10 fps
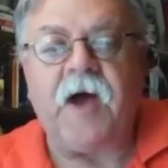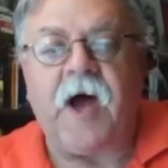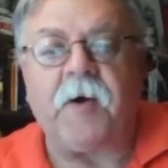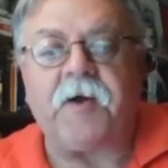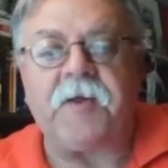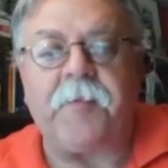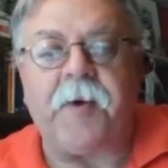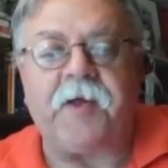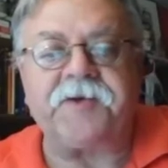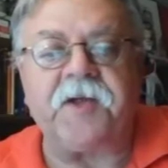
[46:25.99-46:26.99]
how can the
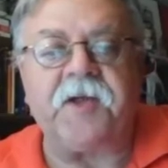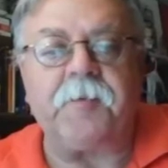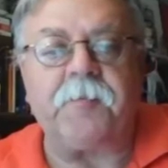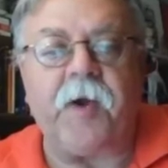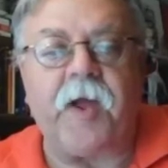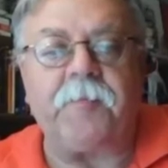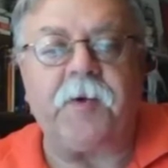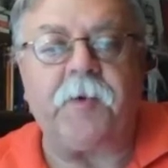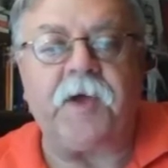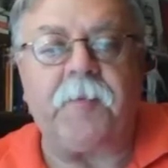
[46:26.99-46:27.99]
Palestinian brand be
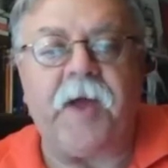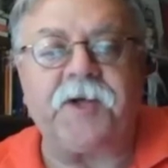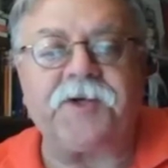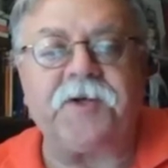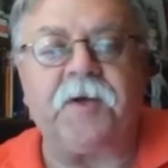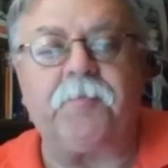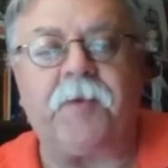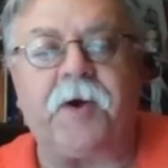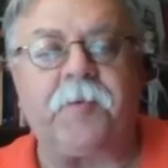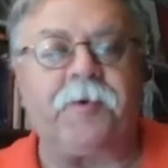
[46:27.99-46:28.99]
reimagined and
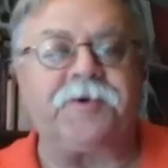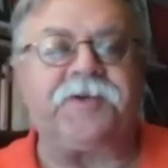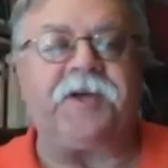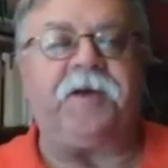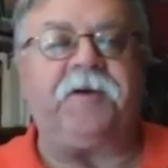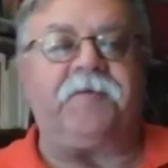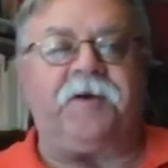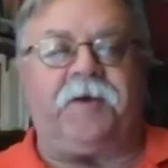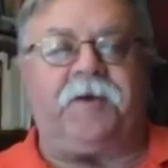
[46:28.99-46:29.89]
better perceived?